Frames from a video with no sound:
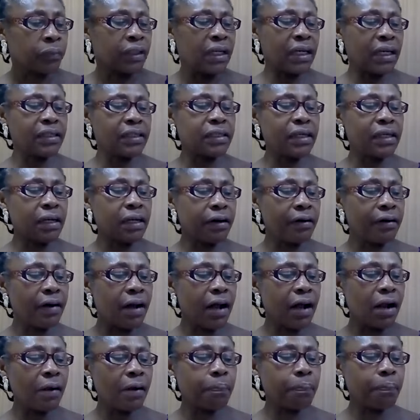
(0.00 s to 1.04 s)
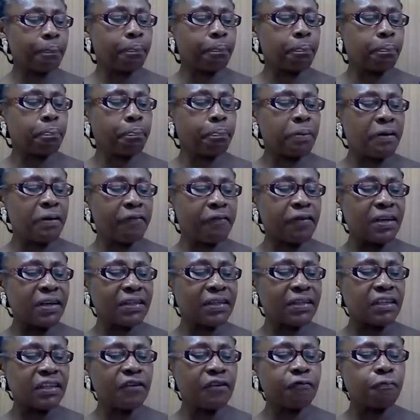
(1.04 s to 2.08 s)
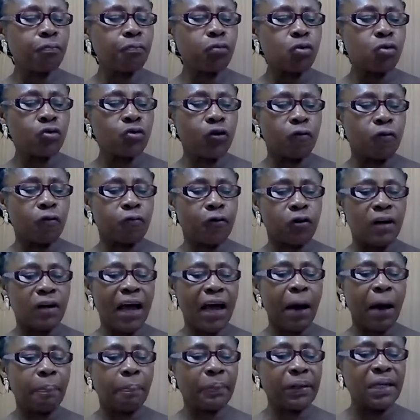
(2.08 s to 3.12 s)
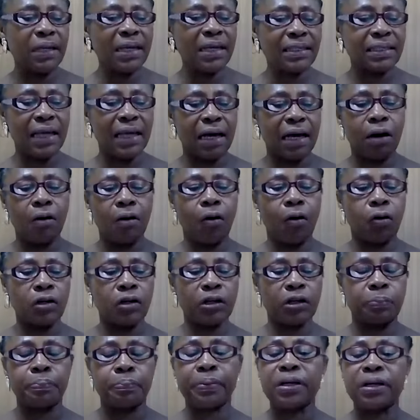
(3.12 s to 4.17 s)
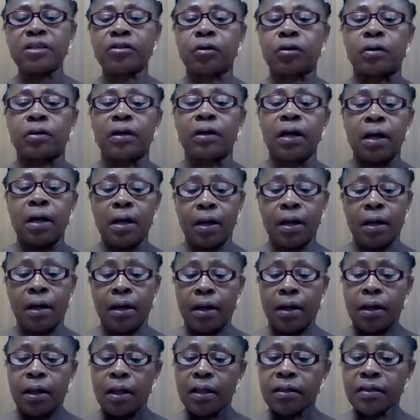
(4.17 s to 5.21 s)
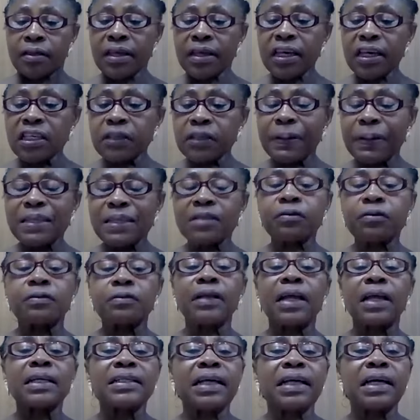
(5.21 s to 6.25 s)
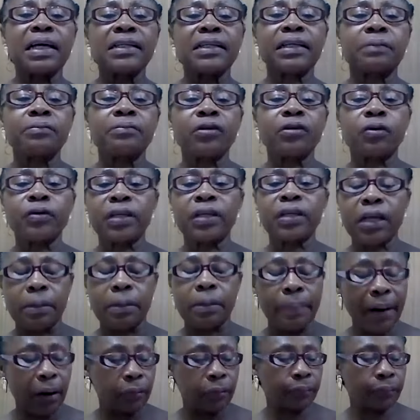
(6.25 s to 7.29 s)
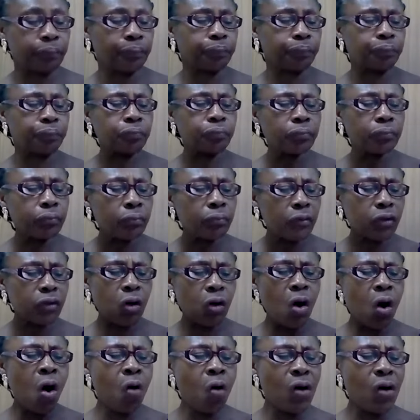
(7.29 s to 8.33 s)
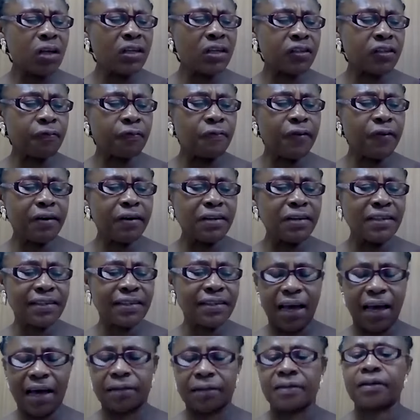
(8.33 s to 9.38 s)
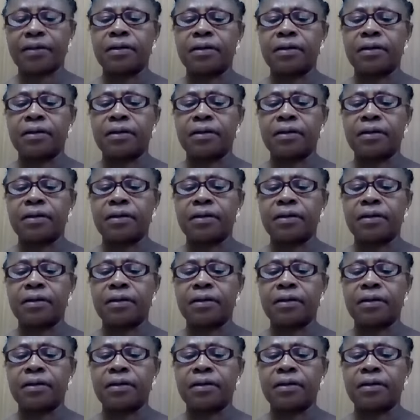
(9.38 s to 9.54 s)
A general pervasive mood of unhappiness or depression. This particular child I'm talking about, always very sad.